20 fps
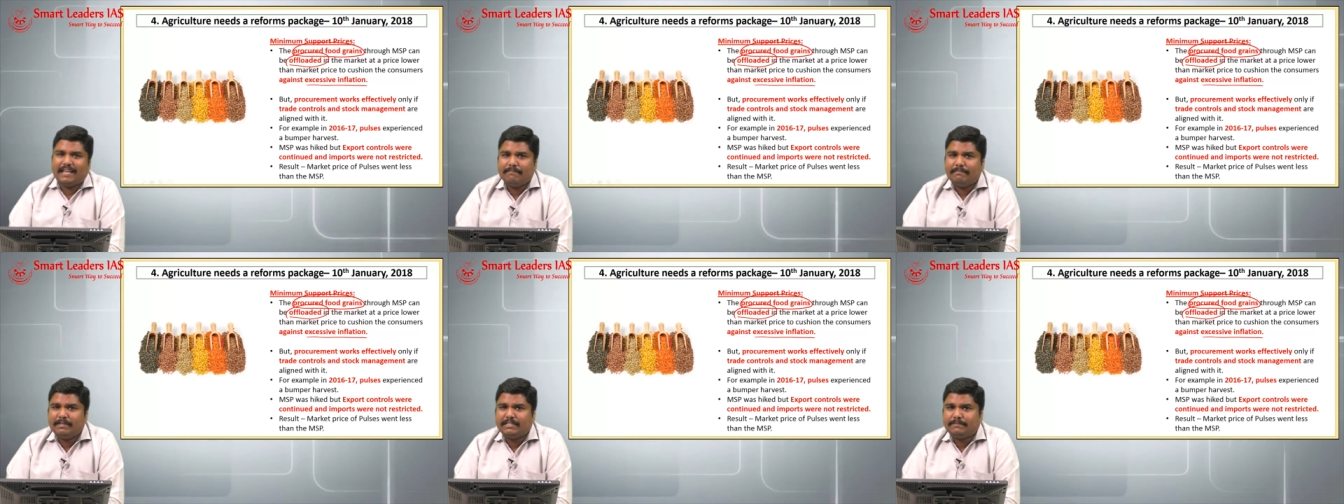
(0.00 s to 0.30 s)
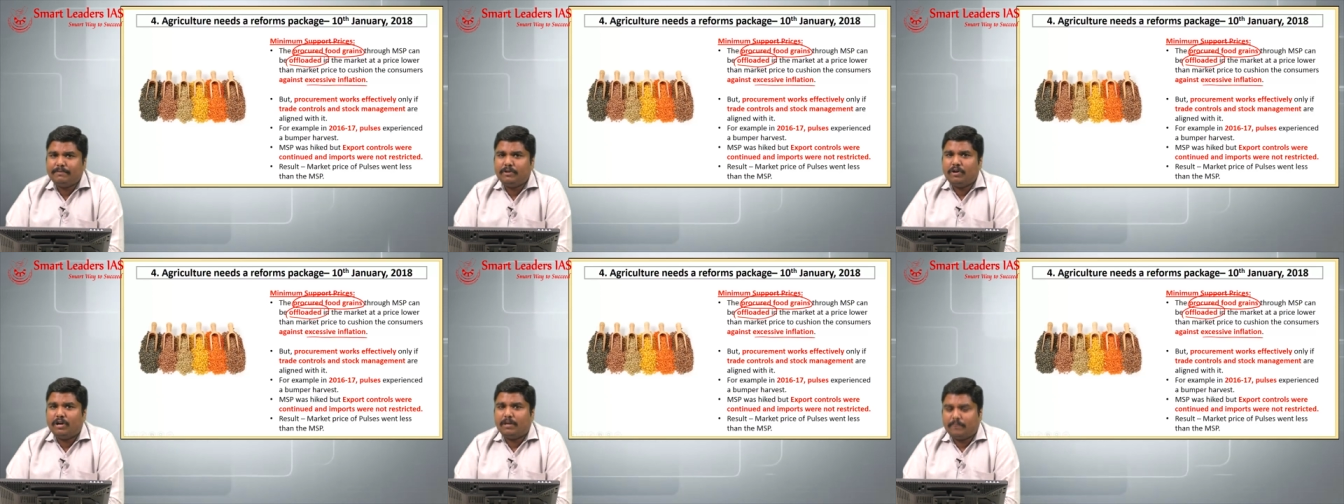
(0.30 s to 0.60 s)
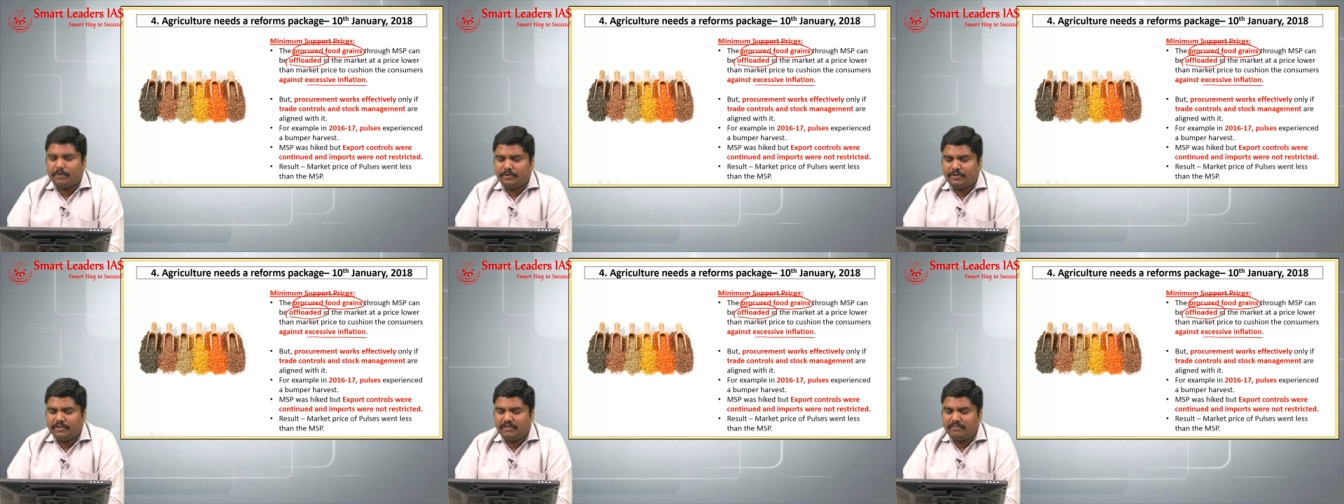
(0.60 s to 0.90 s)
MSP or
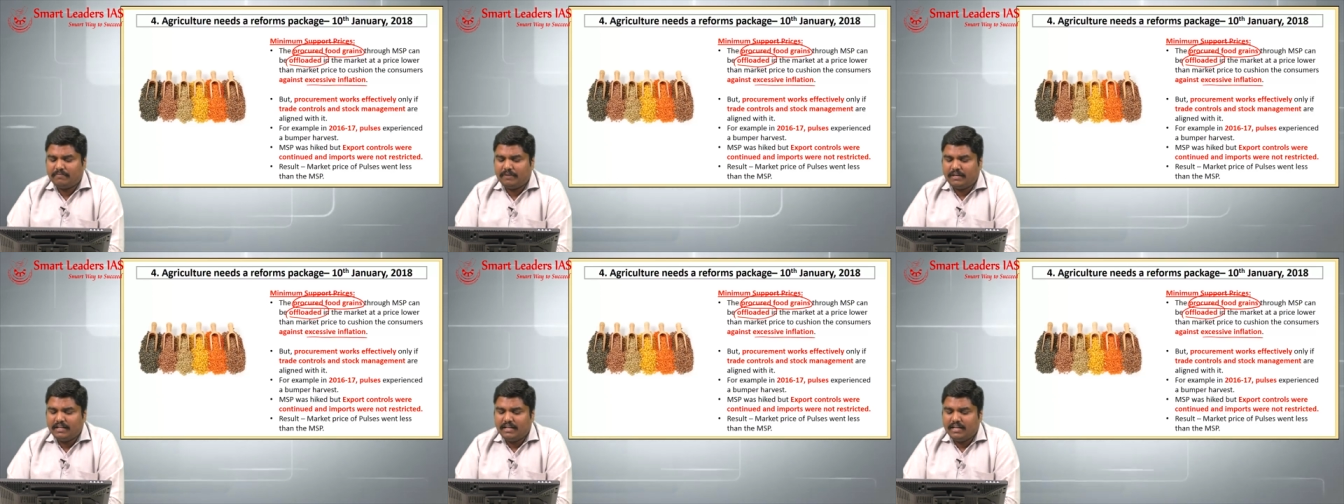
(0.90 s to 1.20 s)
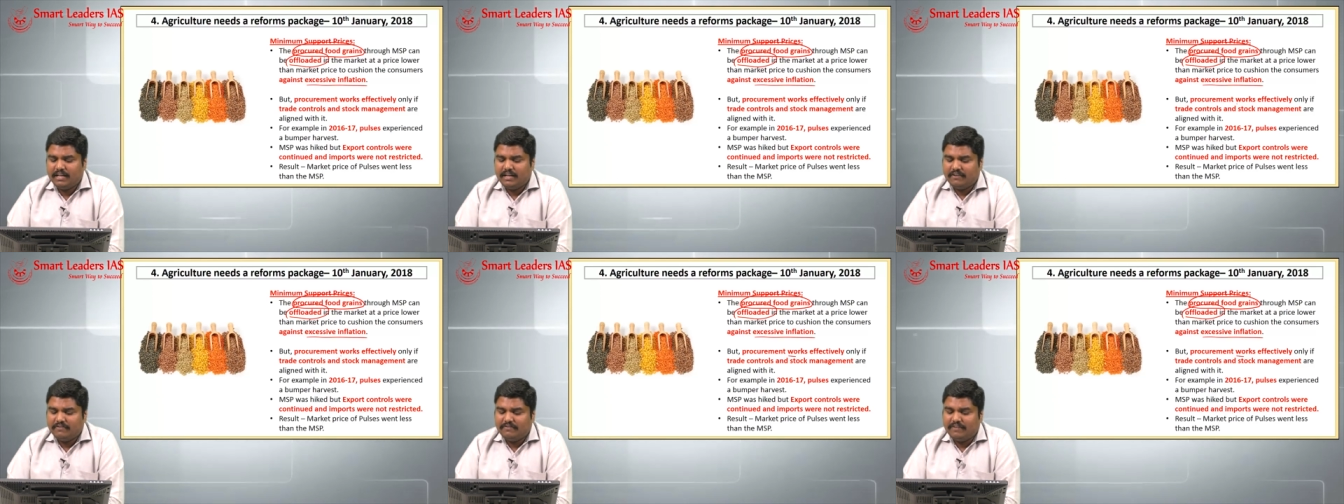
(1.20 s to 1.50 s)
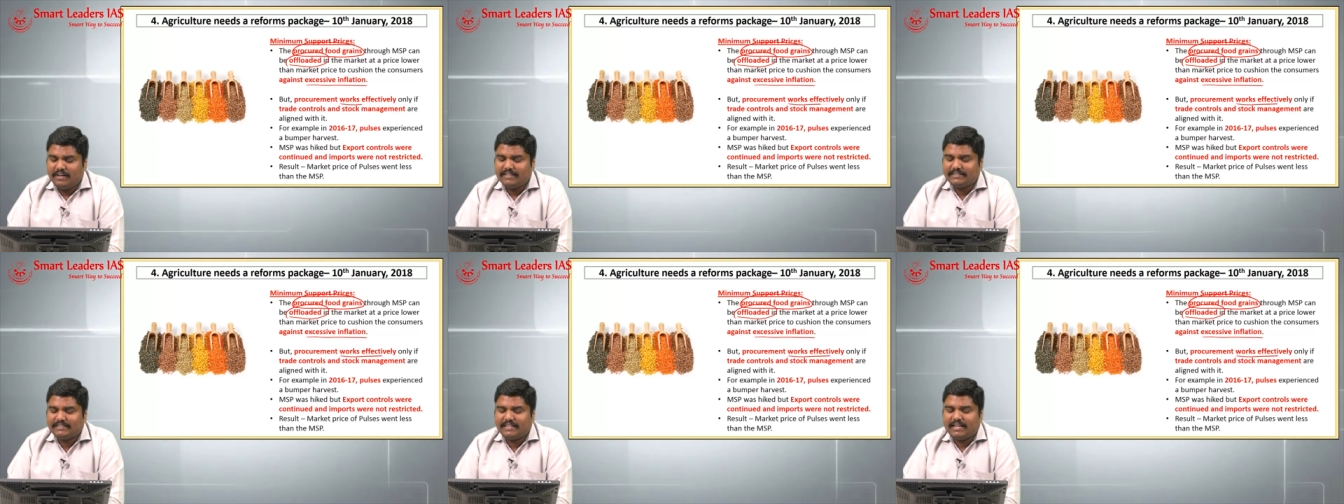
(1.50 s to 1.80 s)
procurement
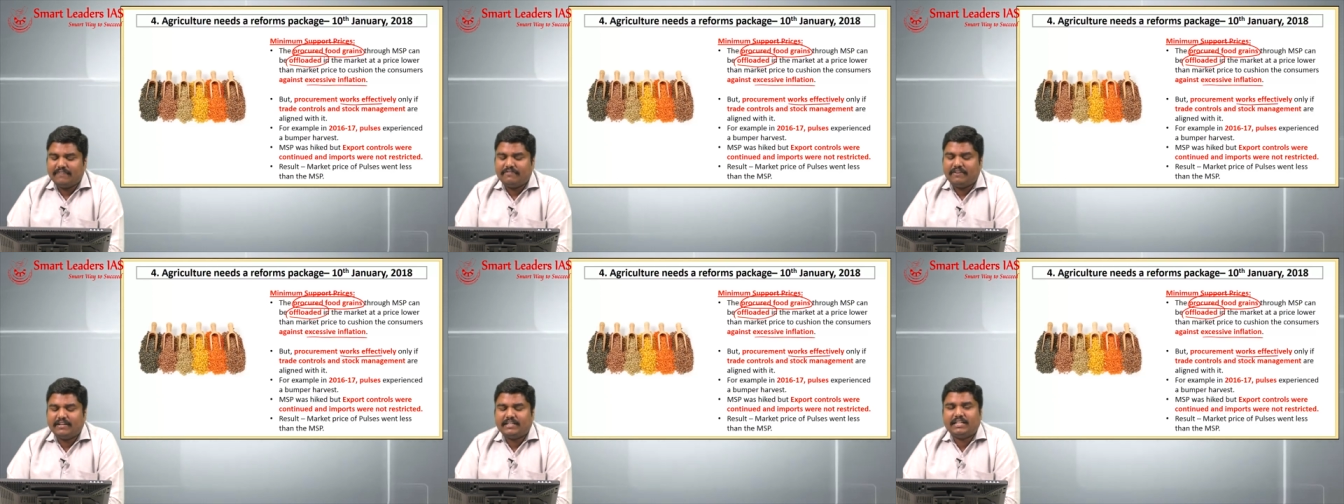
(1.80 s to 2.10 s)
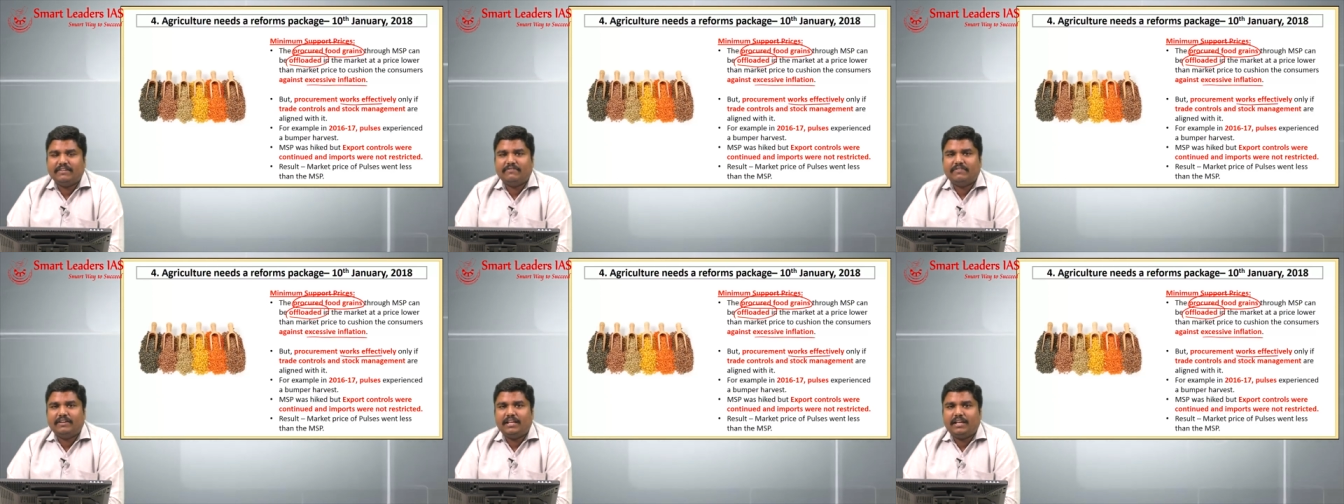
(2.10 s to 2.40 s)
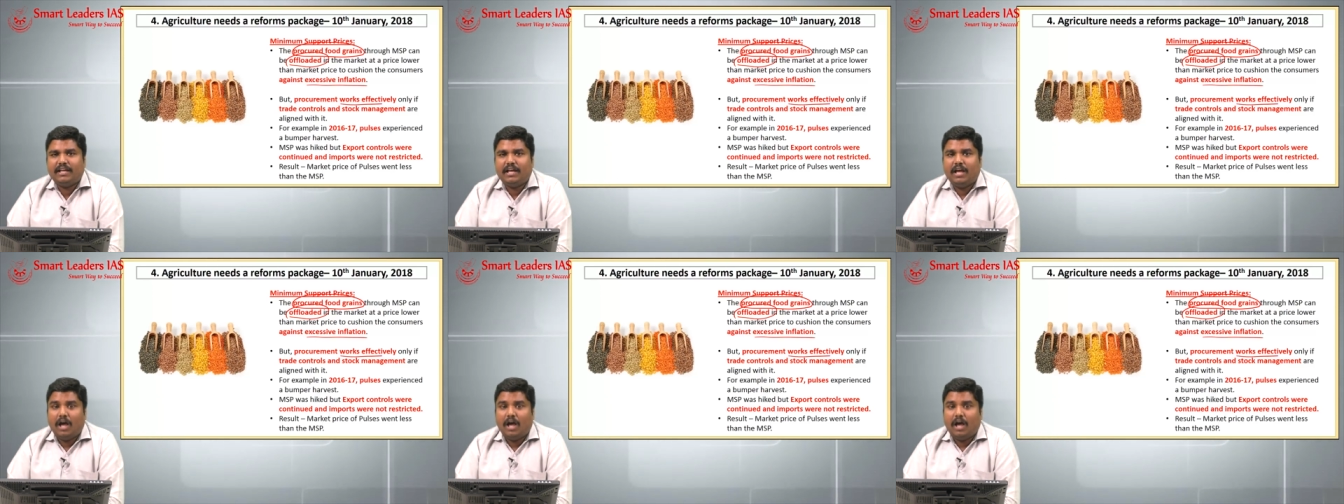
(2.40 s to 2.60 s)
works effectively